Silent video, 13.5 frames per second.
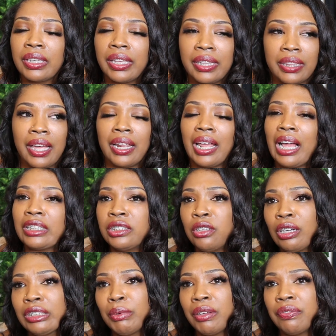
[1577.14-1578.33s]
And that actually
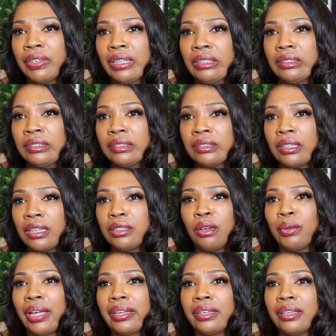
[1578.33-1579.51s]
hurts my feelings. I
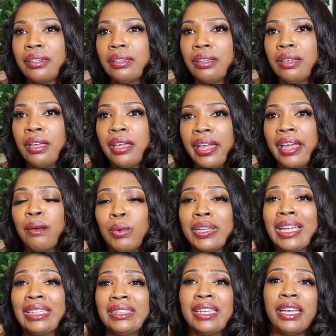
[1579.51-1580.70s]
don't like it. And when
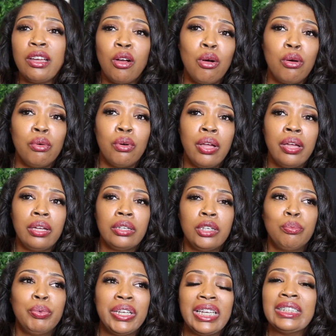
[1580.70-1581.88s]
they say, oh, you're
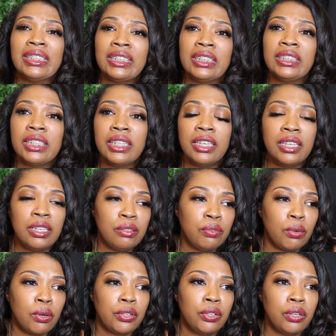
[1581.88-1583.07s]
being sensitive,
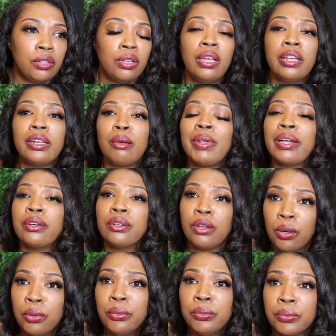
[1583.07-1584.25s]
or and I'm like,
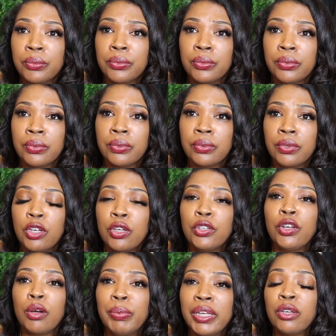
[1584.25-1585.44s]
no,
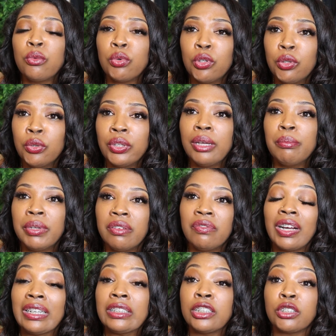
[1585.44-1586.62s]
you're being rude and being
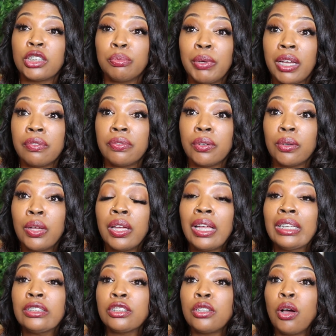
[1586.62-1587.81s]
very disrespectful.
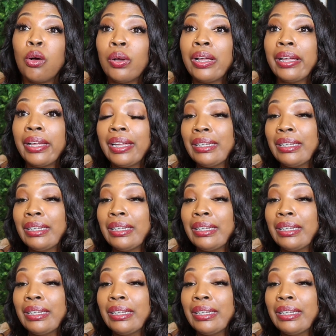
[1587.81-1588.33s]
So